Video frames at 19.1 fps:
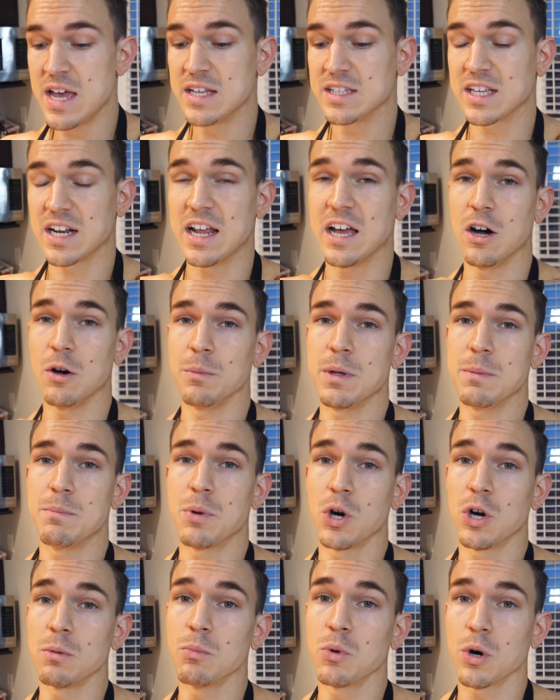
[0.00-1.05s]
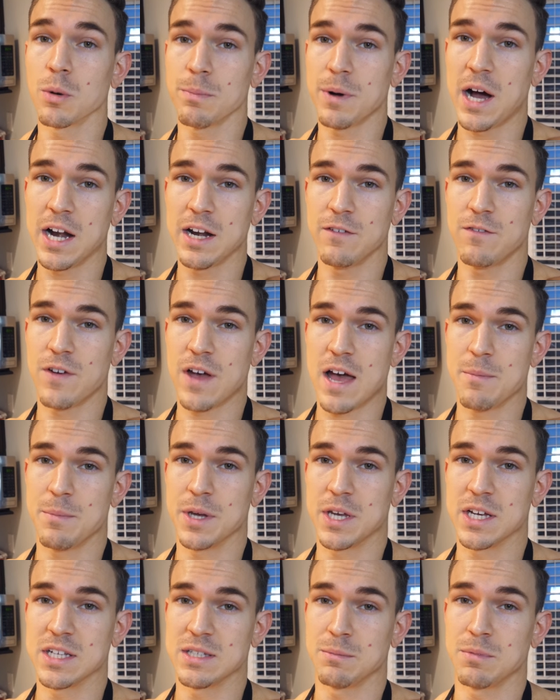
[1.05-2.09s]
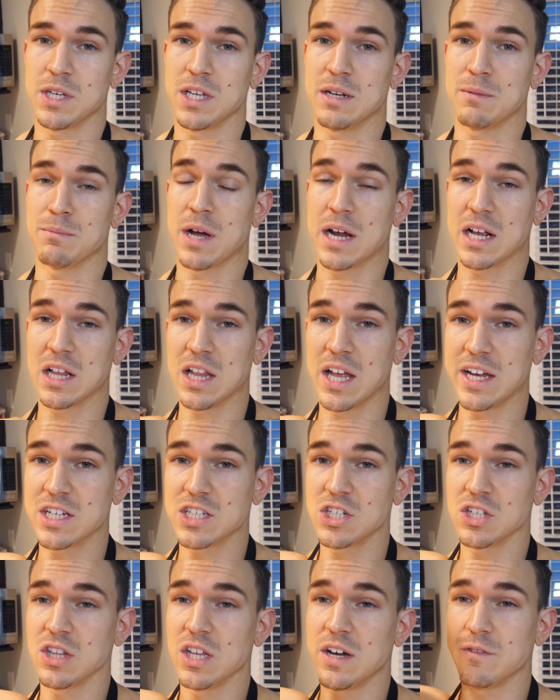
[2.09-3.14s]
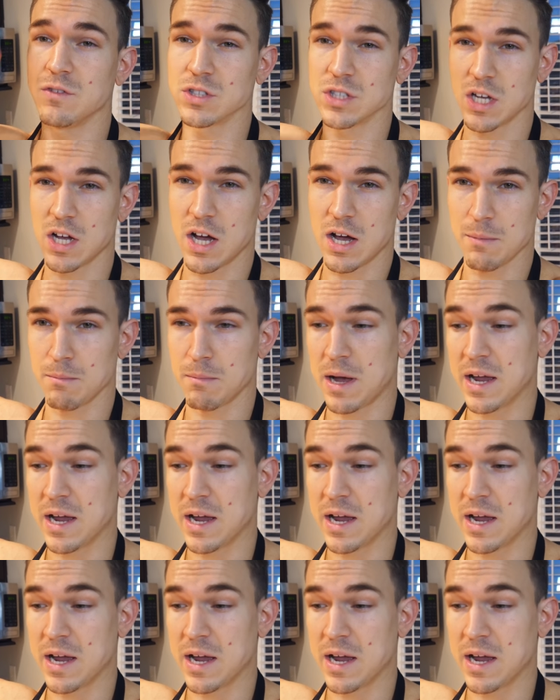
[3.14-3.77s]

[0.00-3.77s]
It's gonna help me burn more body fat because I'm getting my glycogen levels up,